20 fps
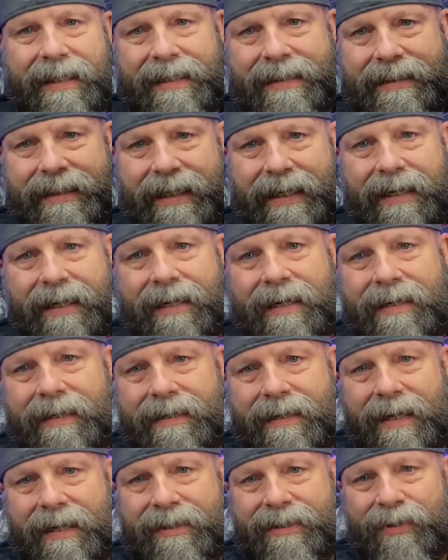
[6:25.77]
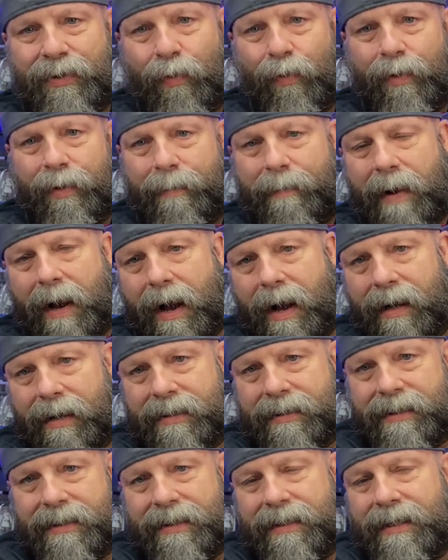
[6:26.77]
it's in a, a sorter
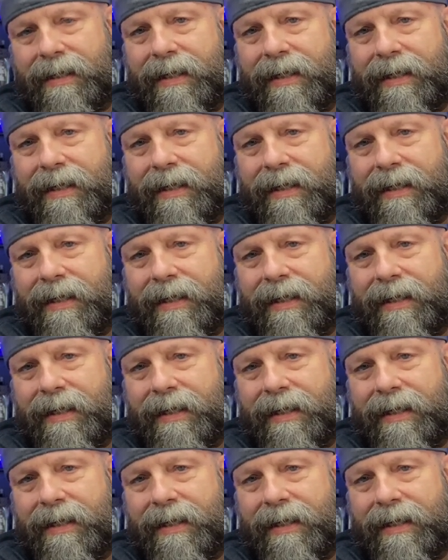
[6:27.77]
box.